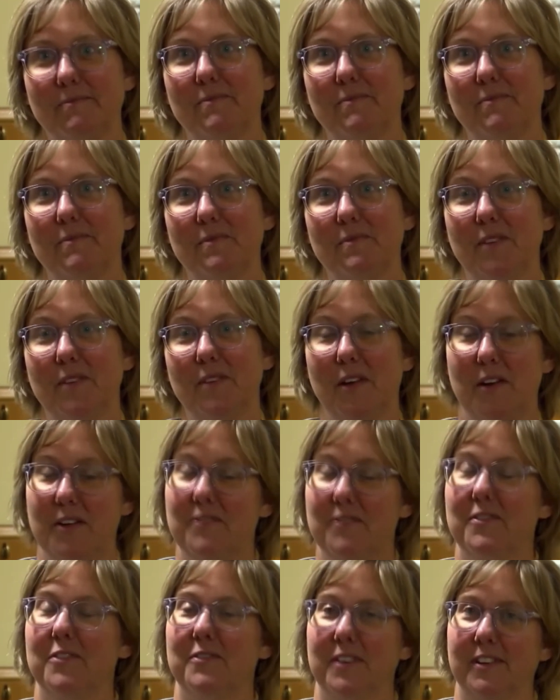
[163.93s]
very
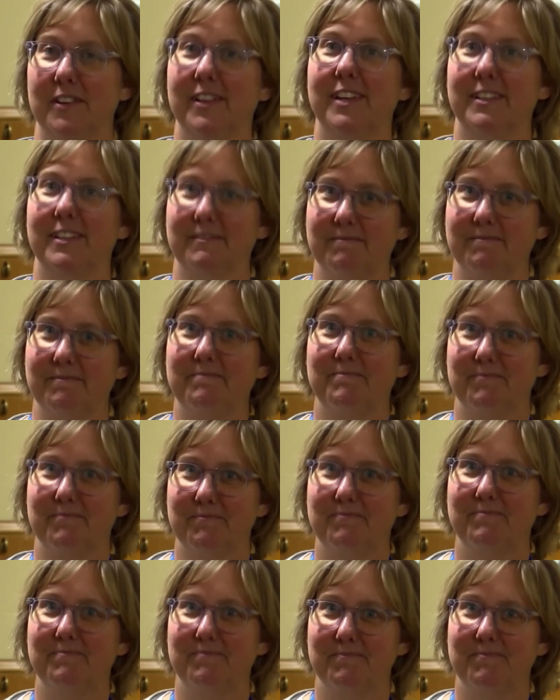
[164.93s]
fulfilling.
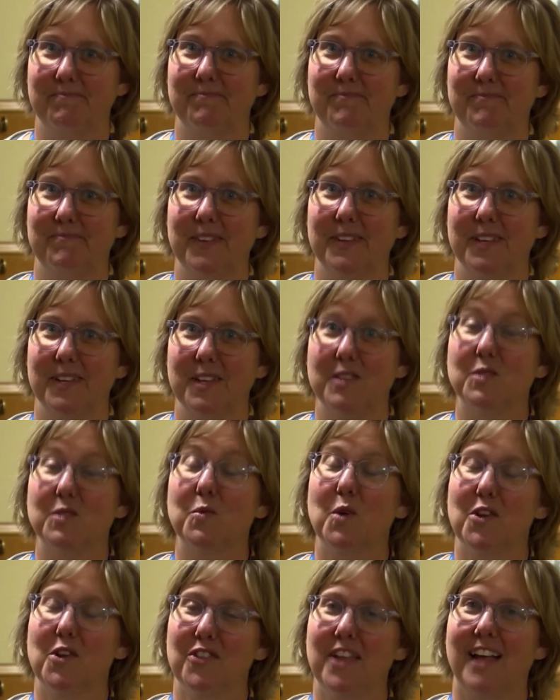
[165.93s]
It's
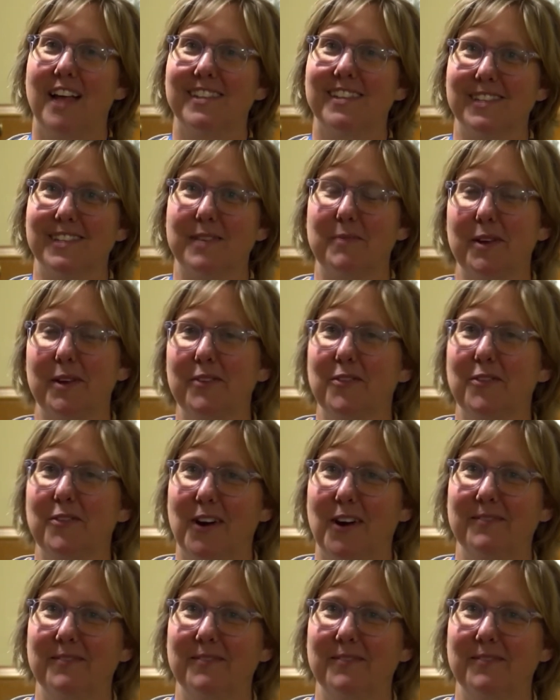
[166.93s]
worth not sleeping for.